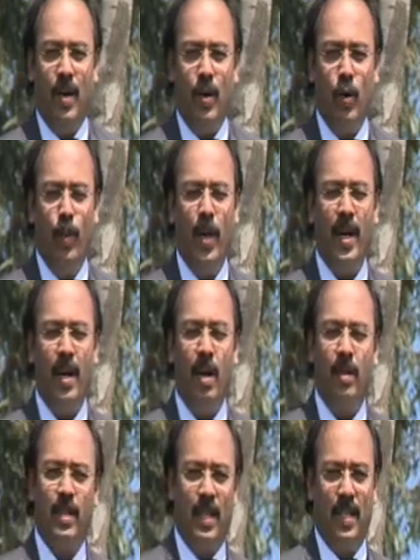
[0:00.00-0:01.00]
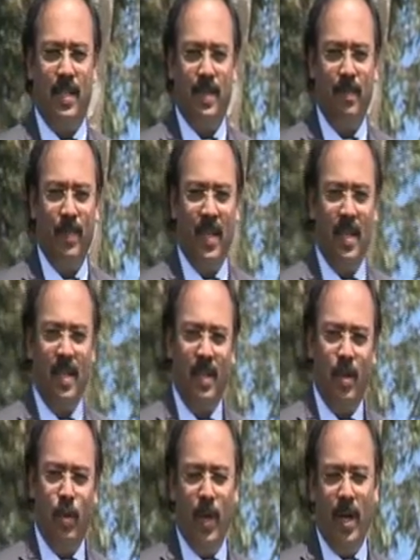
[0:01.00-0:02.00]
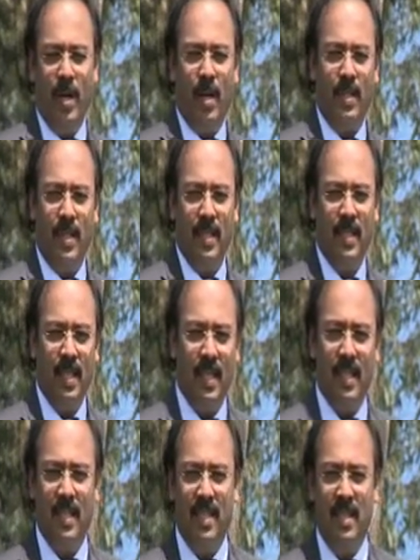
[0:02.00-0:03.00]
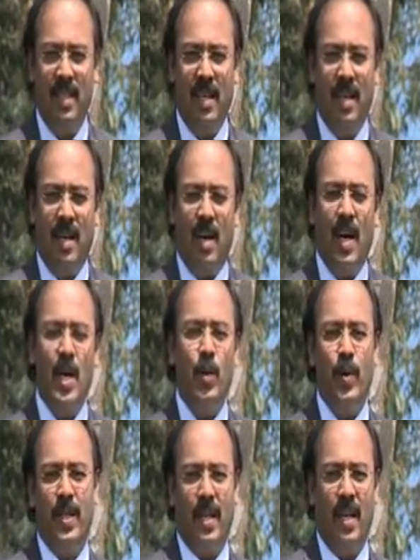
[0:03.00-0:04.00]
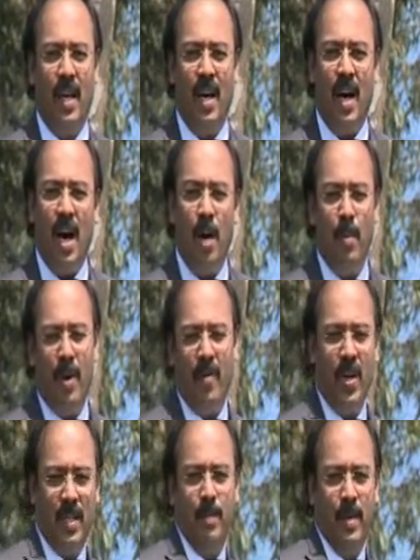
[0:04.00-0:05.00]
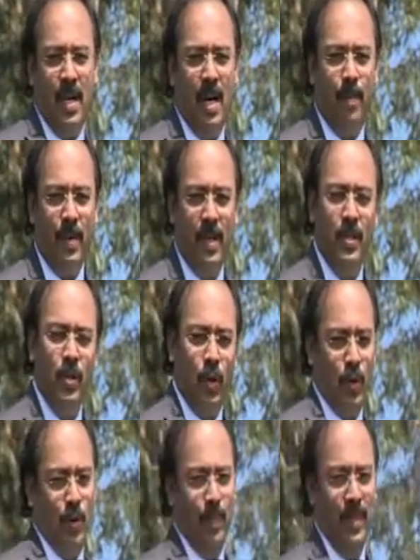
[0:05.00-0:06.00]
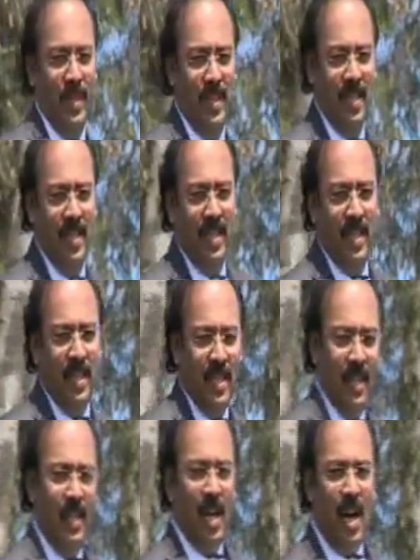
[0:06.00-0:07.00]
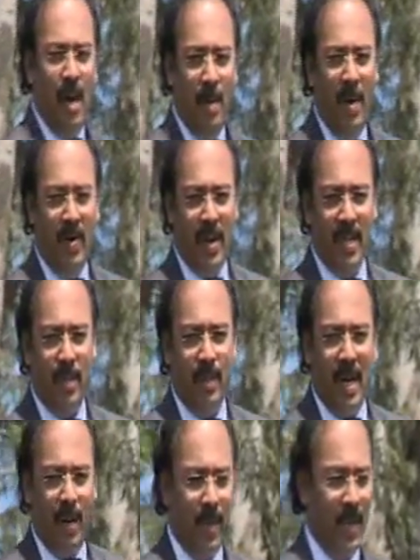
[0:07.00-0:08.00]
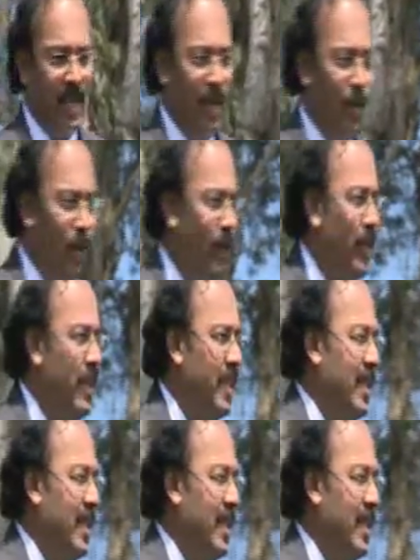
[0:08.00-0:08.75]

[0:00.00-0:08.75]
Rheumatoid arthritis. Rheumatoid arthritis in Ayurveda is called Amavatam, a joint disorder. This Amavata is a disease